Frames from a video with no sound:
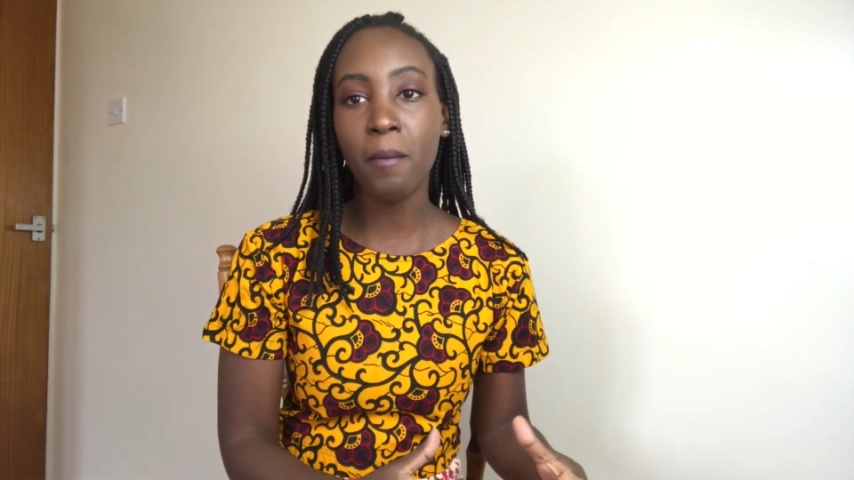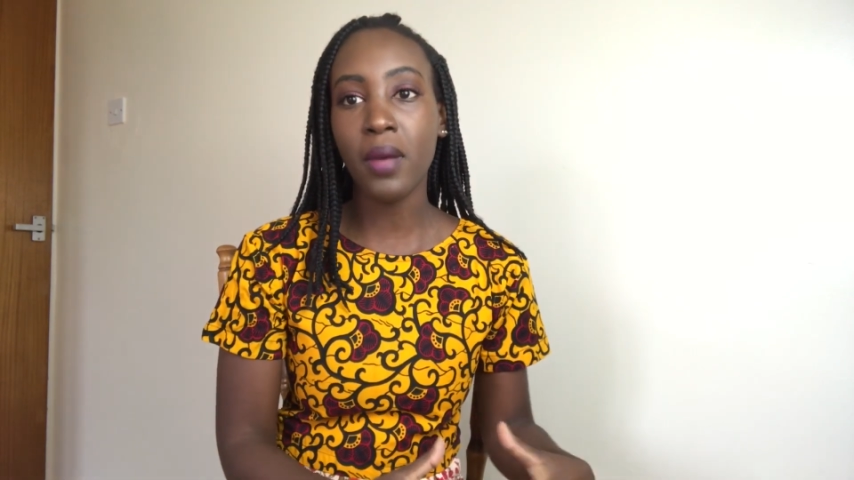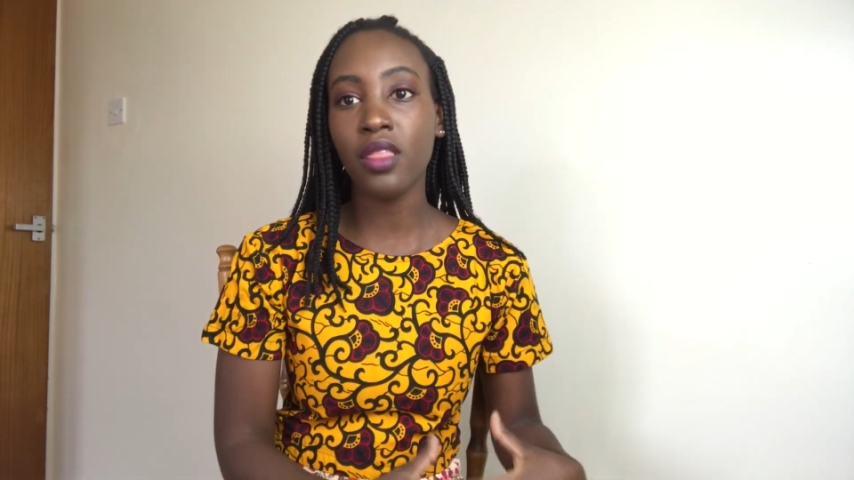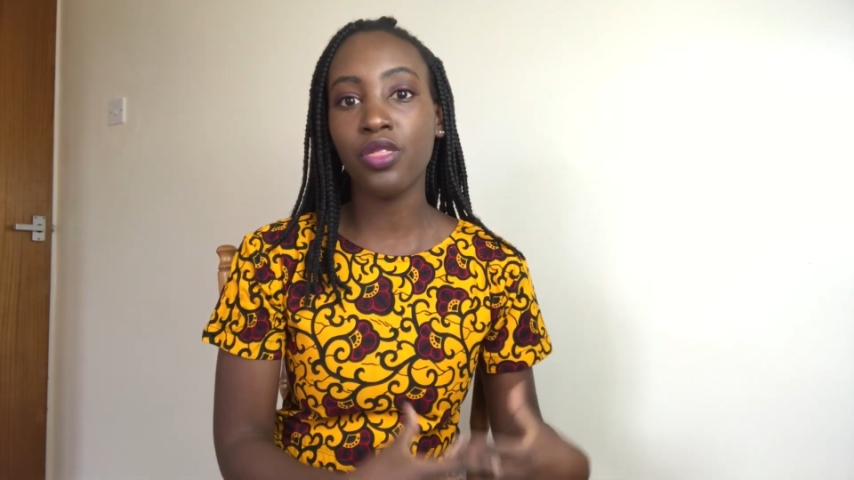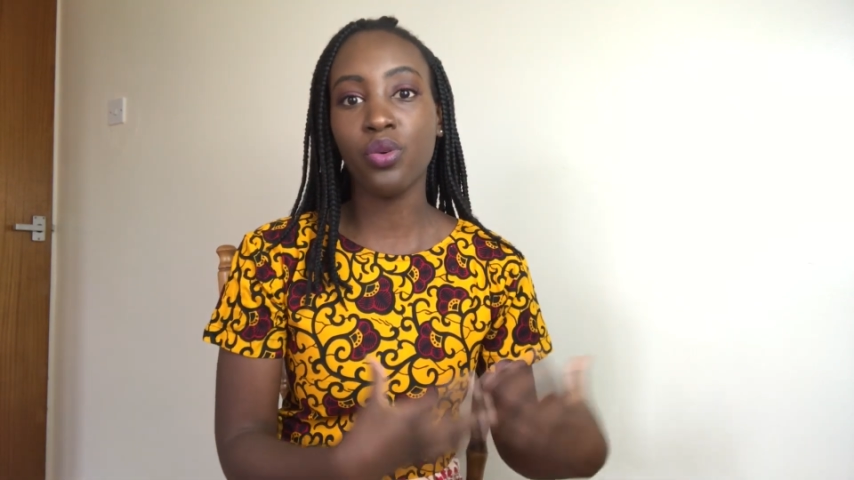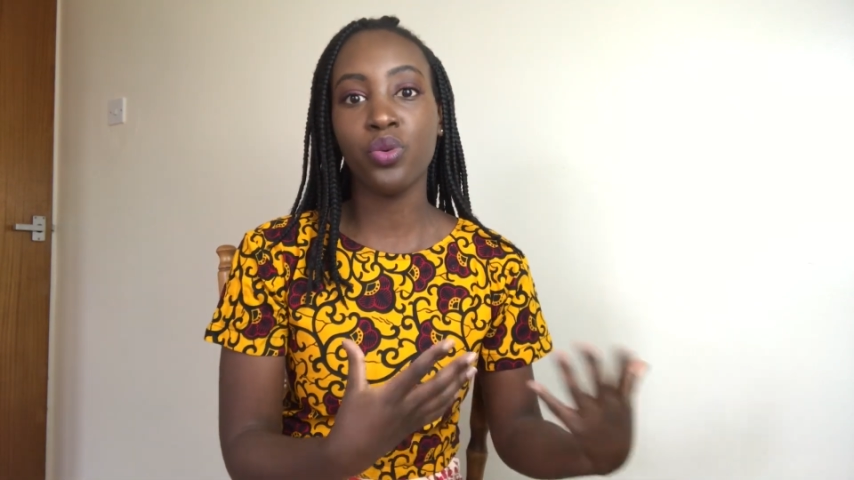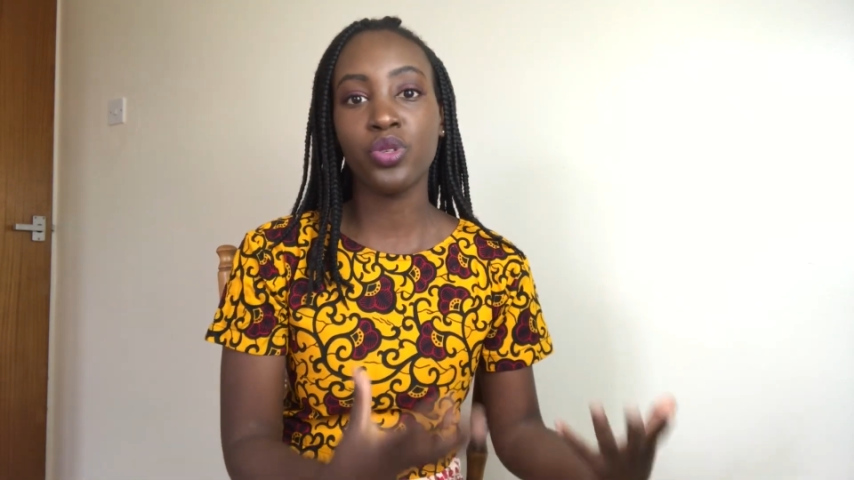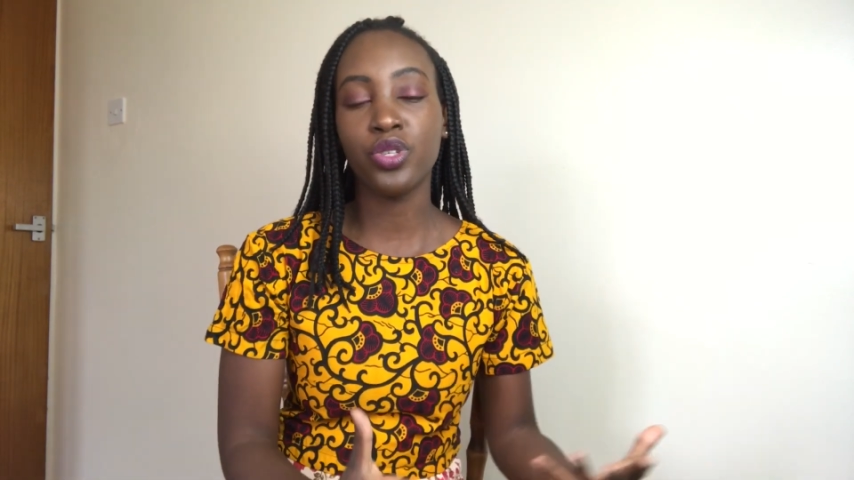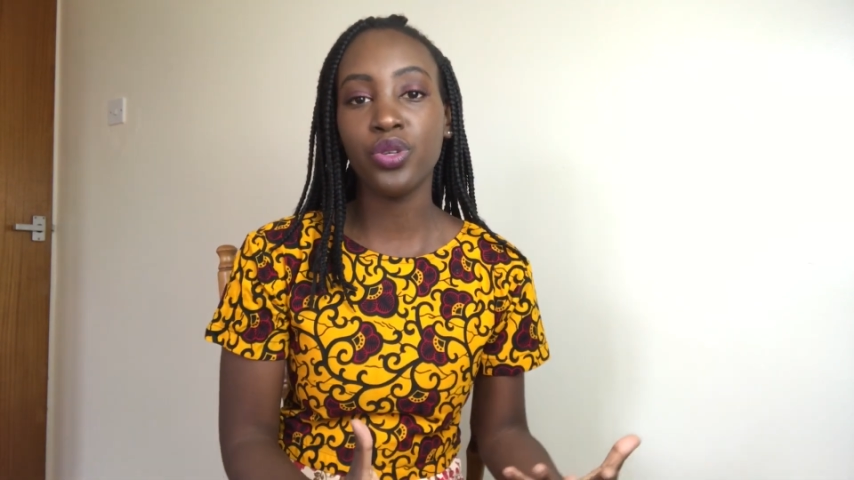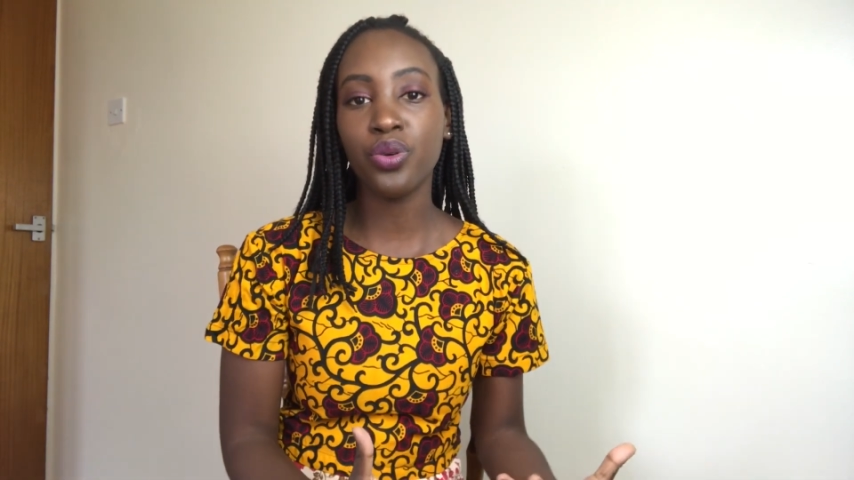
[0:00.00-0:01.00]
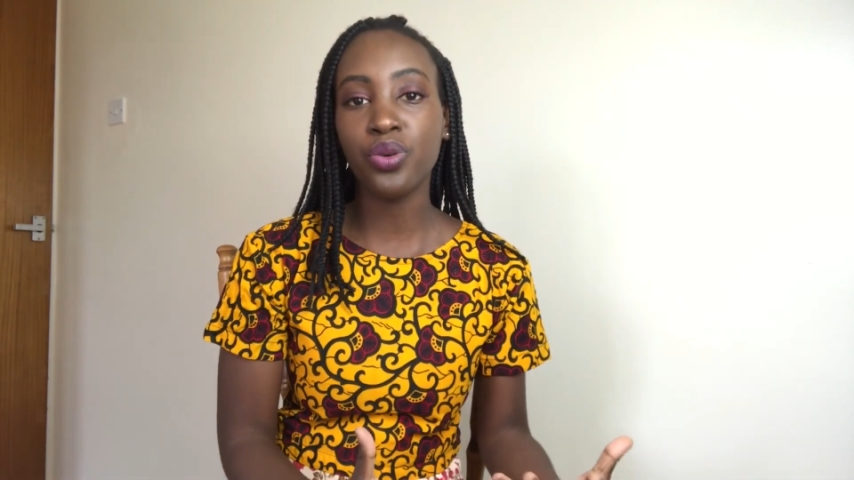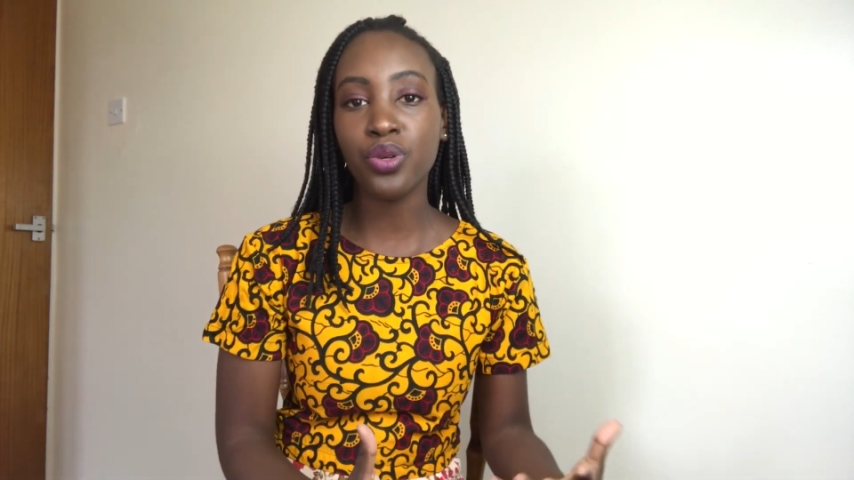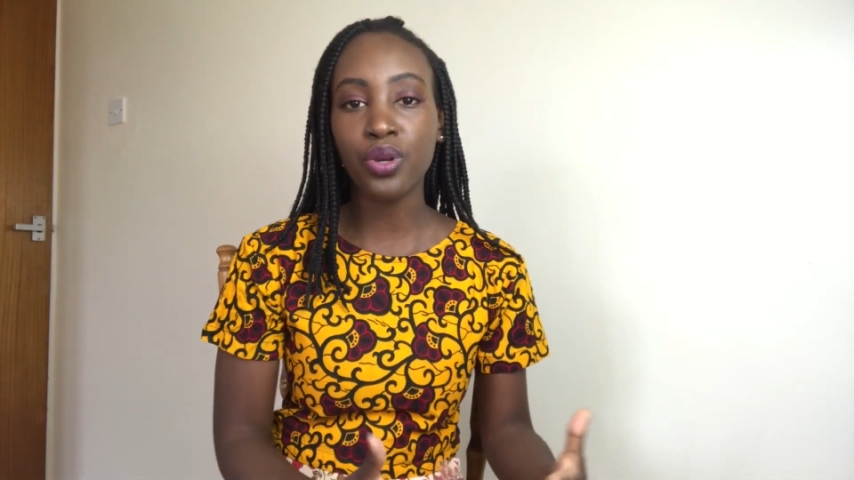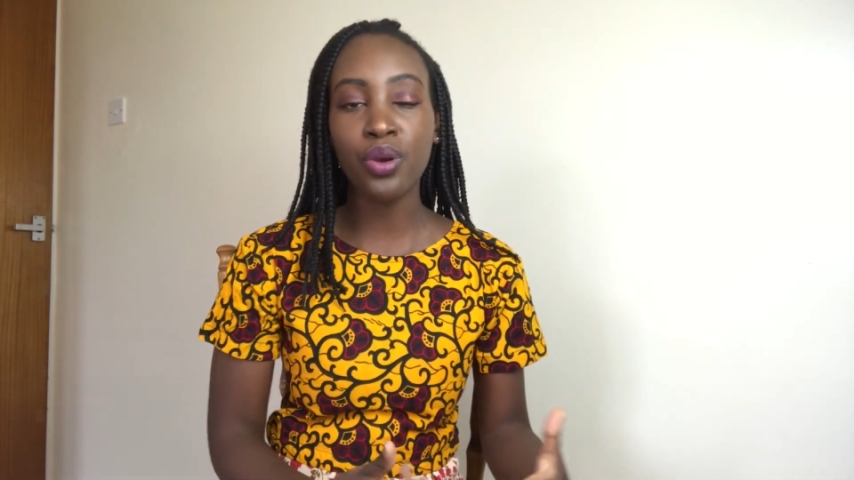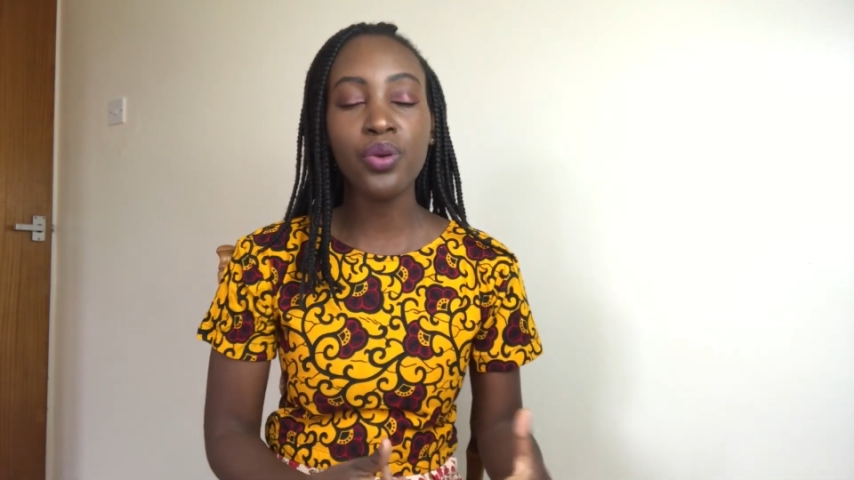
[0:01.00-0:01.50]
month or two,
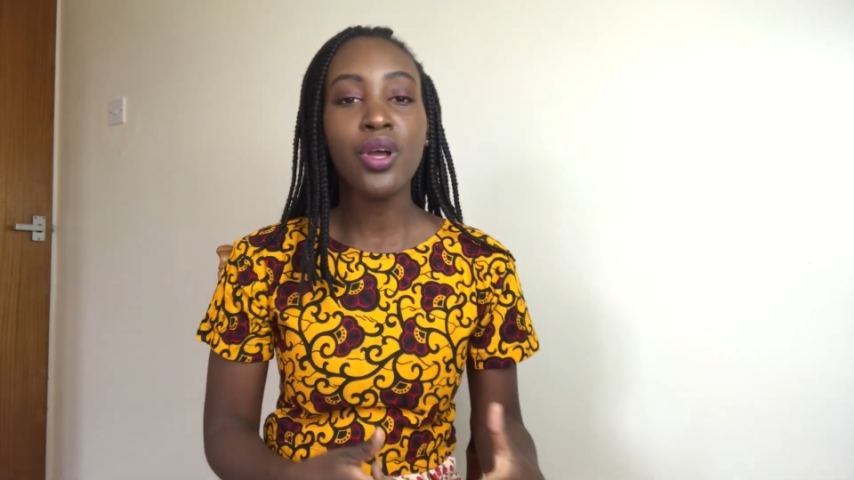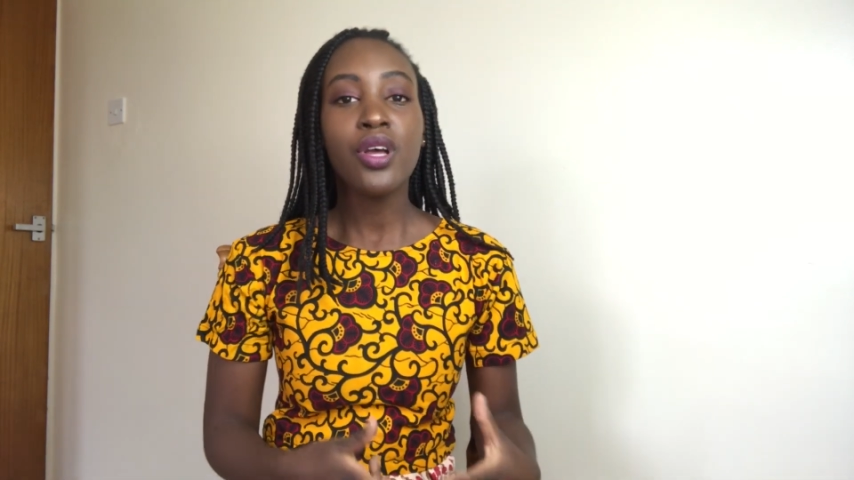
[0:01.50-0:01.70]
you know?